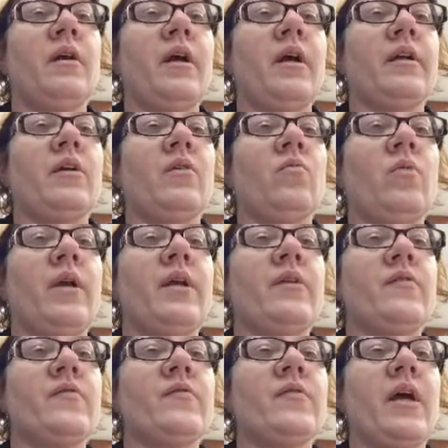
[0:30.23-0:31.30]
I can write
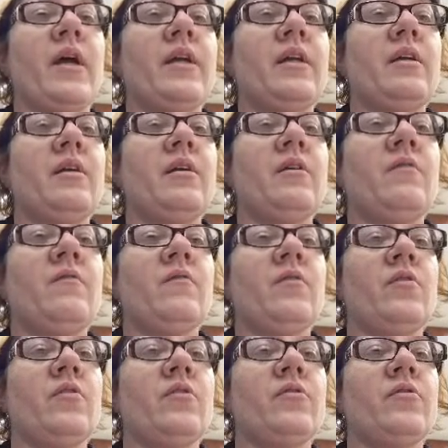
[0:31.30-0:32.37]
sine
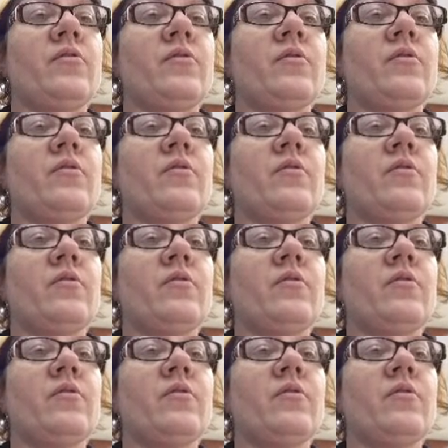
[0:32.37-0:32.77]
inverse.